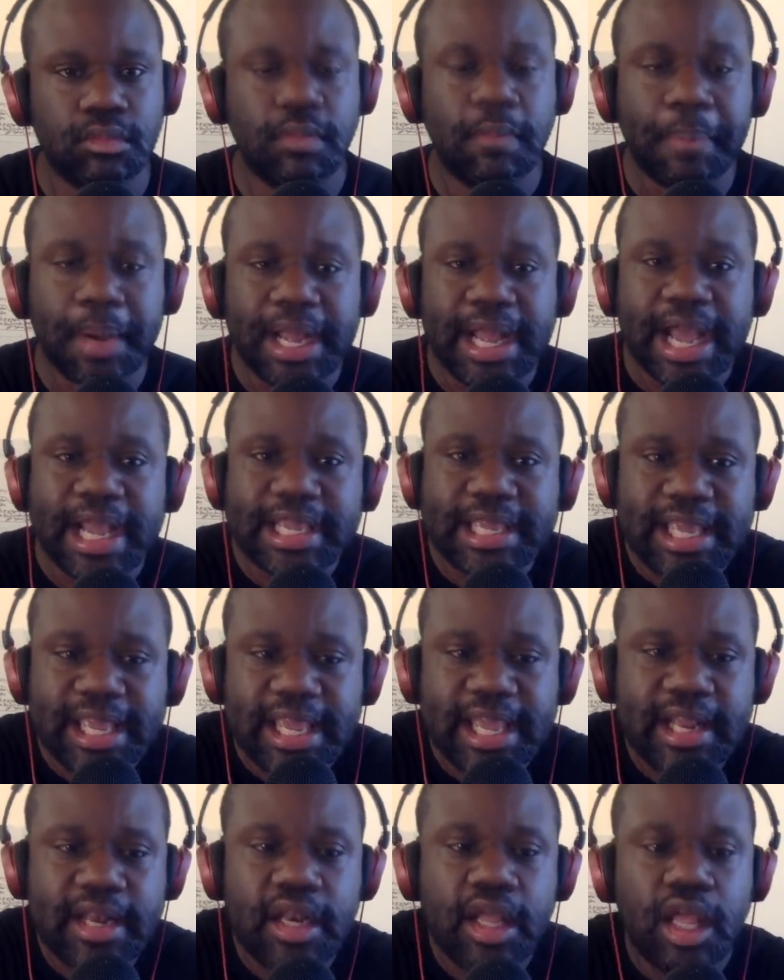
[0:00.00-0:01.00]
But
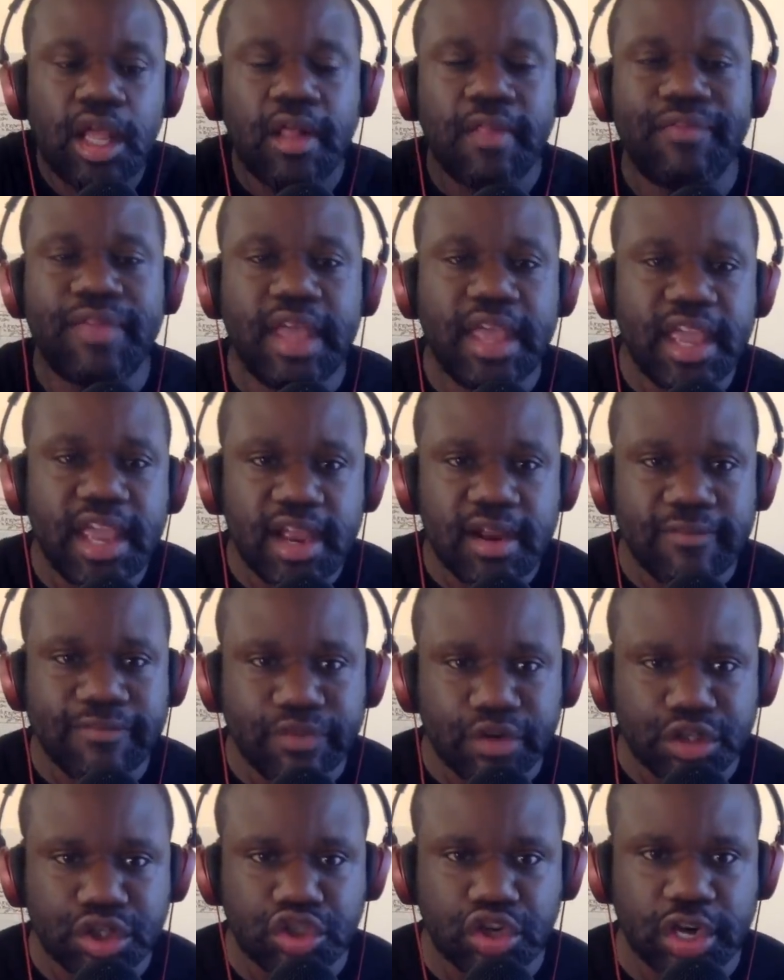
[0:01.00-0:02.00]
again, the
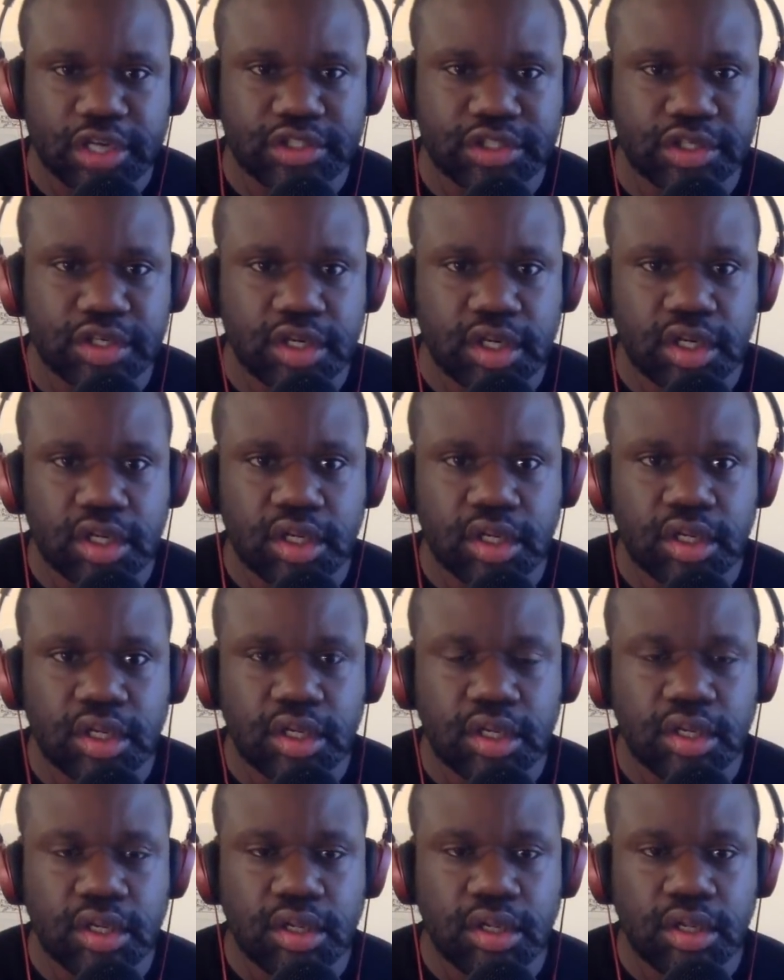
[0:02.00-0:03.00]
infrastructure,
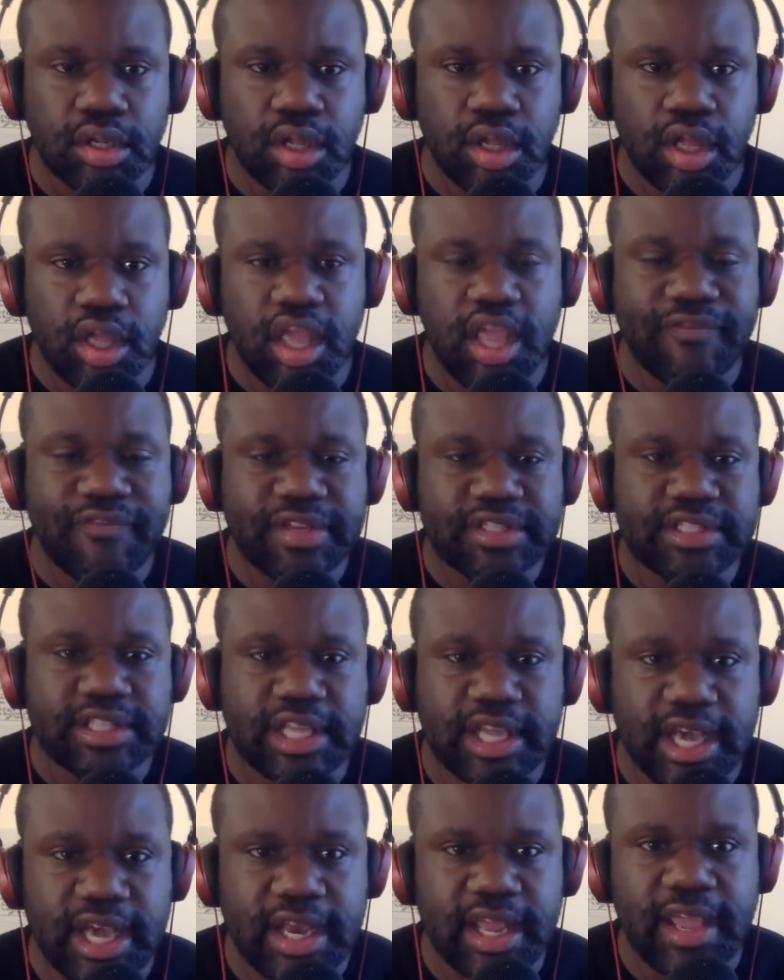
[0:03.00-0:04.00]
if it's
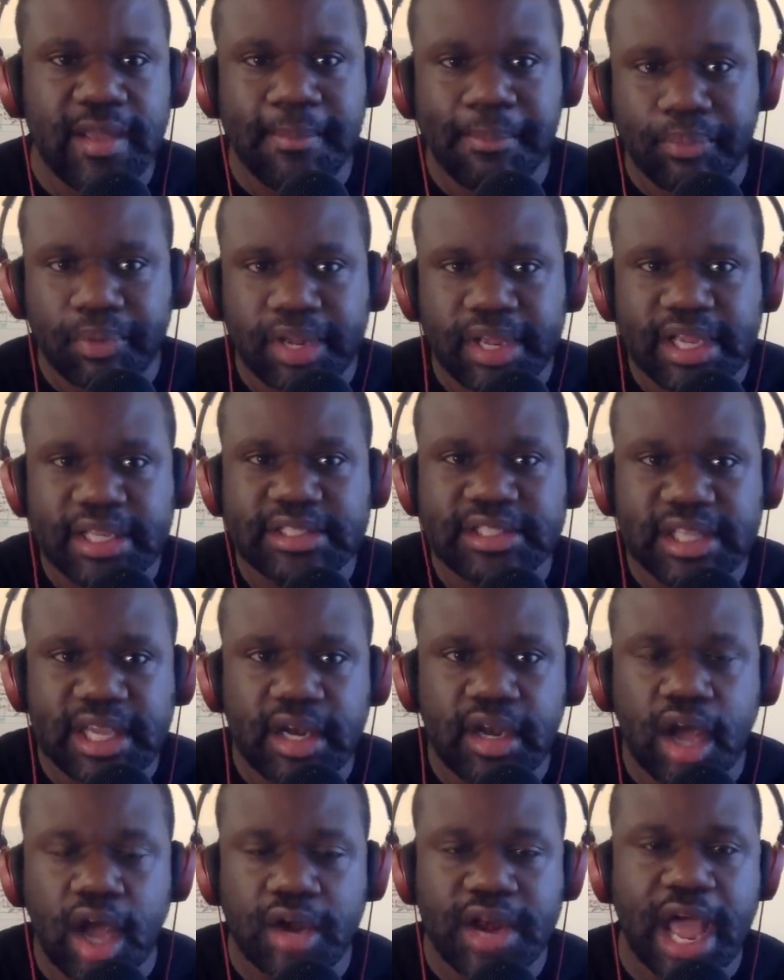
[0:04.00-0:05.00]
good, it brings
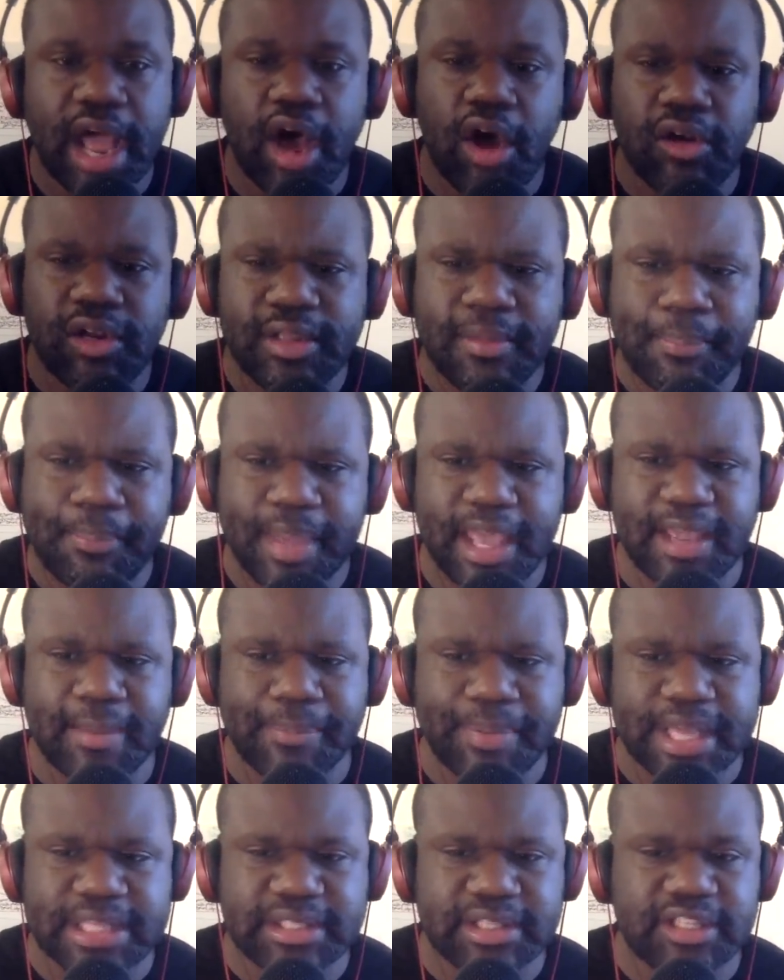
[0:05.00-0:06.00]
in not only big
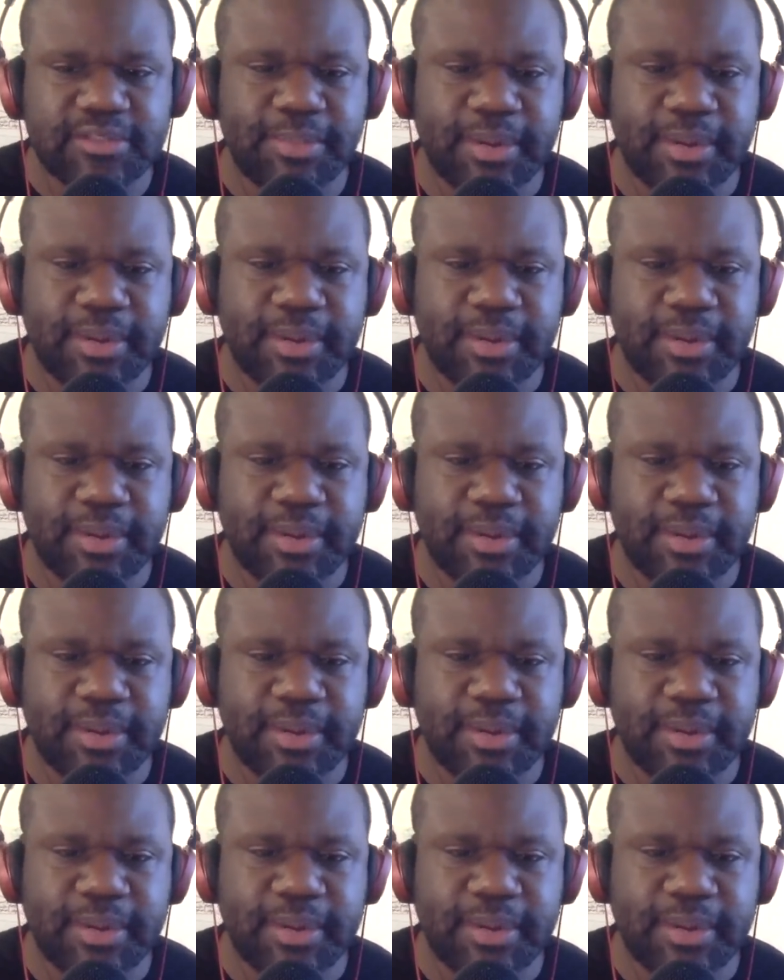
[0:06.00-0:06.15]
business,